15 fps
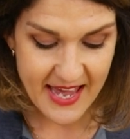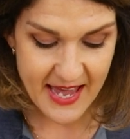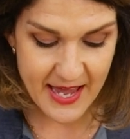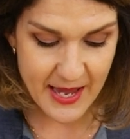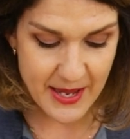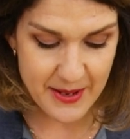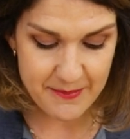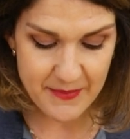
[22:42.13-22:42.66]

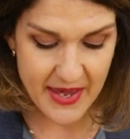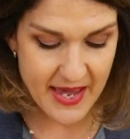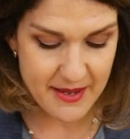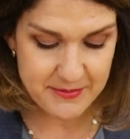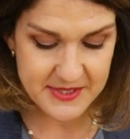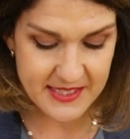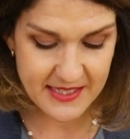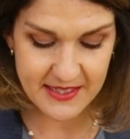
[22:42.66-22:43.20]

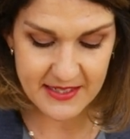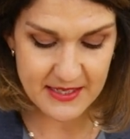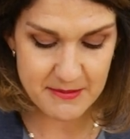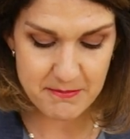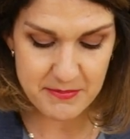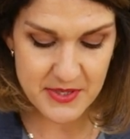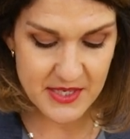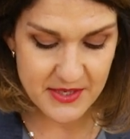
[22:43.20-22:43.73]

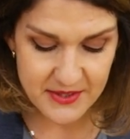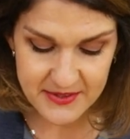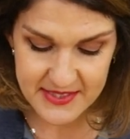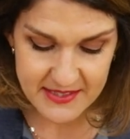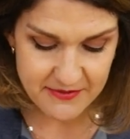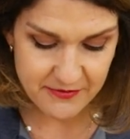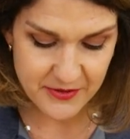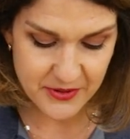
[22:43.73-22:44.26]
Absolutely
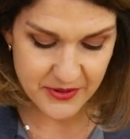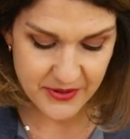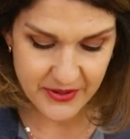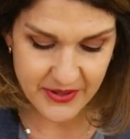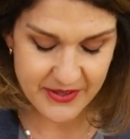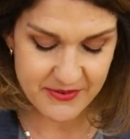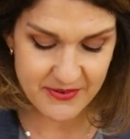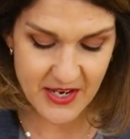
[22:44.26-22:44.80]

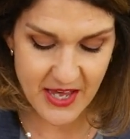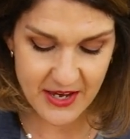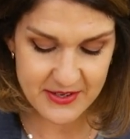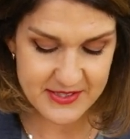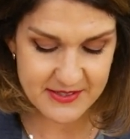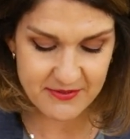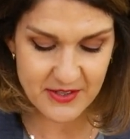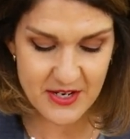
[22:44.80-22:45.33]
beautiful,
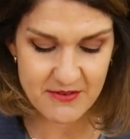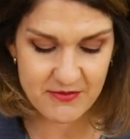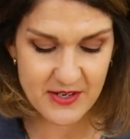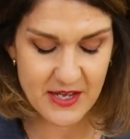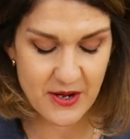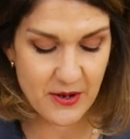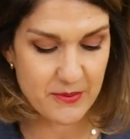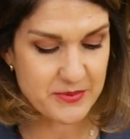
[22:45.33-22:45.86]
loads of
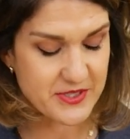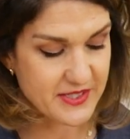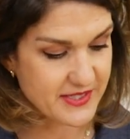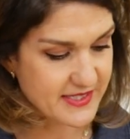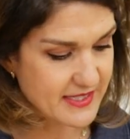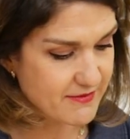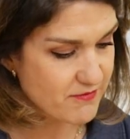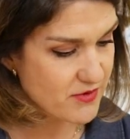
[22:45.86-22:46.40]
lovely
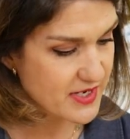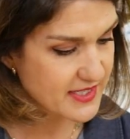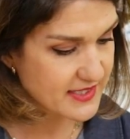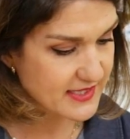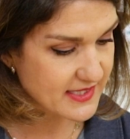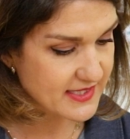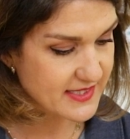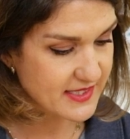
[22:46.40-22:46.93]
options. It
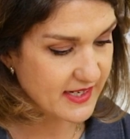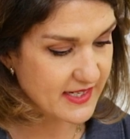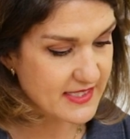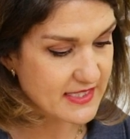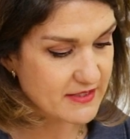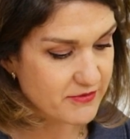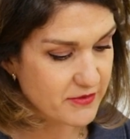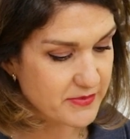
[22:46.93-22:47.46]
runs in
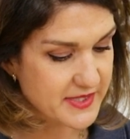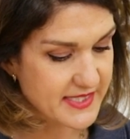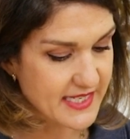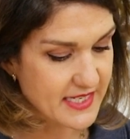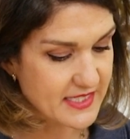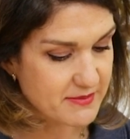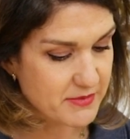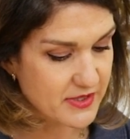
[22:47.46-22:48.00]
sizes from
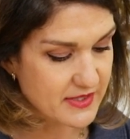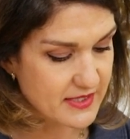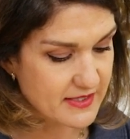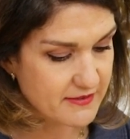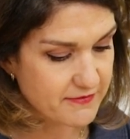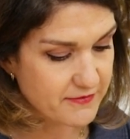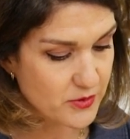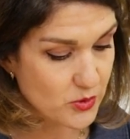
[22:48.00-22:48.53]
6 months
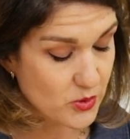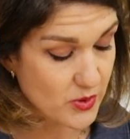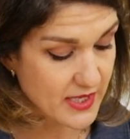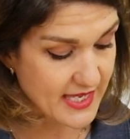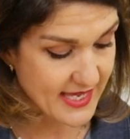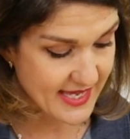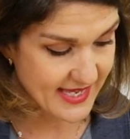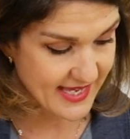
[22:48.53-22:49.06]
to 4
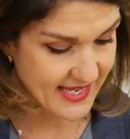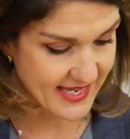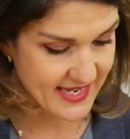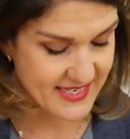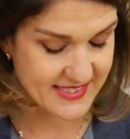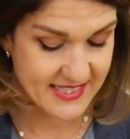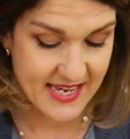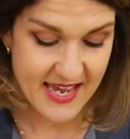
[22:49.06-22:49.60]

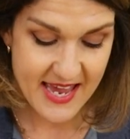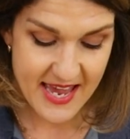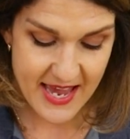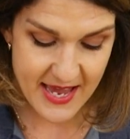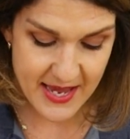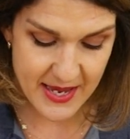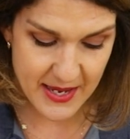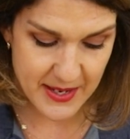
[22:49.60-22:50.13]
years,
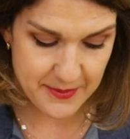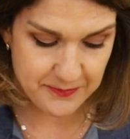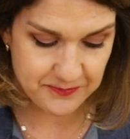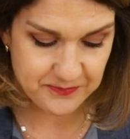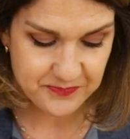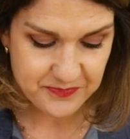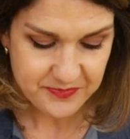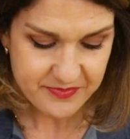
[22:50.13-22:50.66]

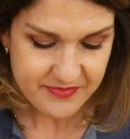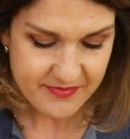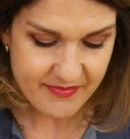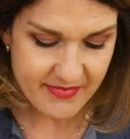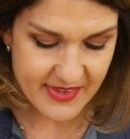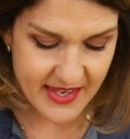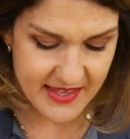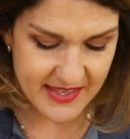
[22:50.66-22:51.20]
and
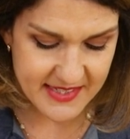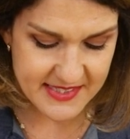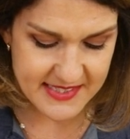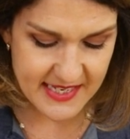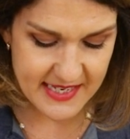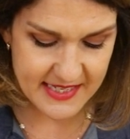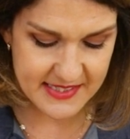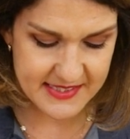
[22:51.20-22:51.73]

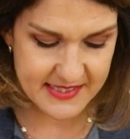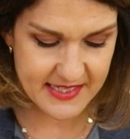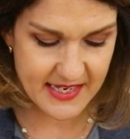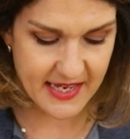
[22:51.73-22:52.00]
it's